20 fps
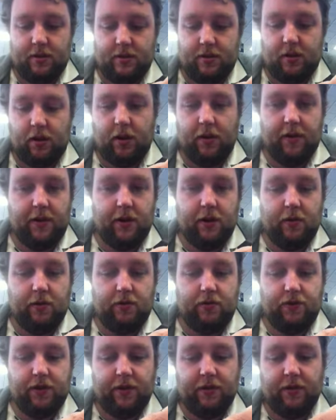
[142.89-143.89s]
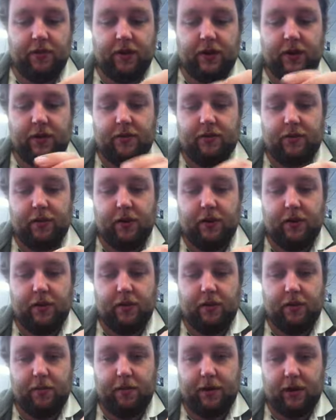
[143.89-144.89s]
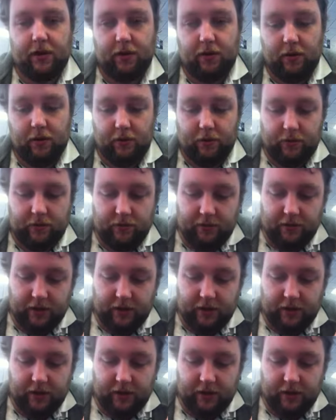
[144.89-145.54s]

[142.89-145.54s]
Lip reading: Not like the old Dreadnought kits where they were a bit loose